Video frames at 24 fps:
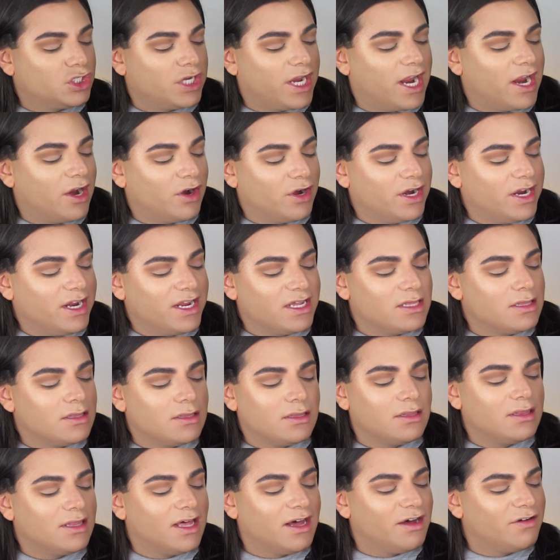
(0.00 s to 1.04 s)
cherry
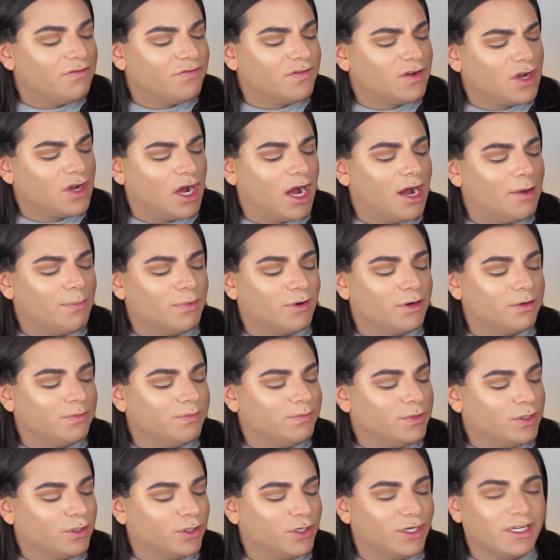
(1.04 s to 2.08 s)
love copper
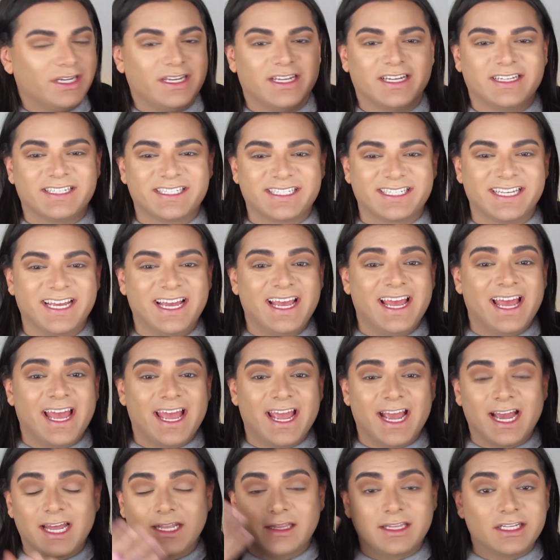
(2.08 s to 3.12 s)
goodness,
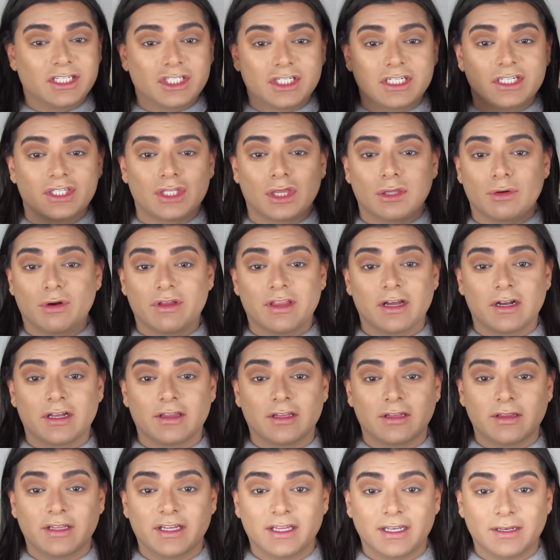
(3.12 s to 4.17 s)
and let's just throw that on the
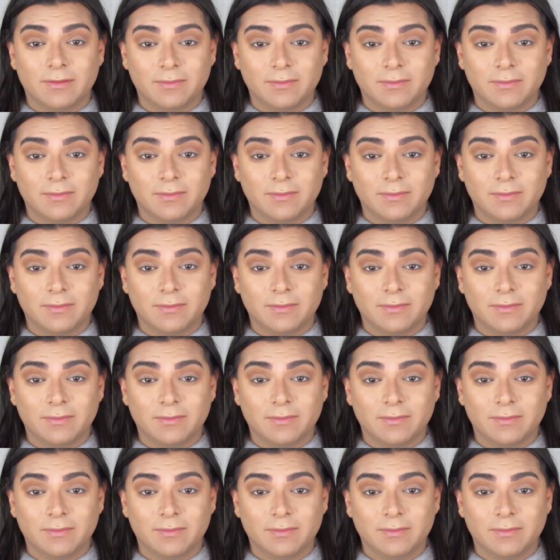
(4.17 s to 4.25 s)
lid.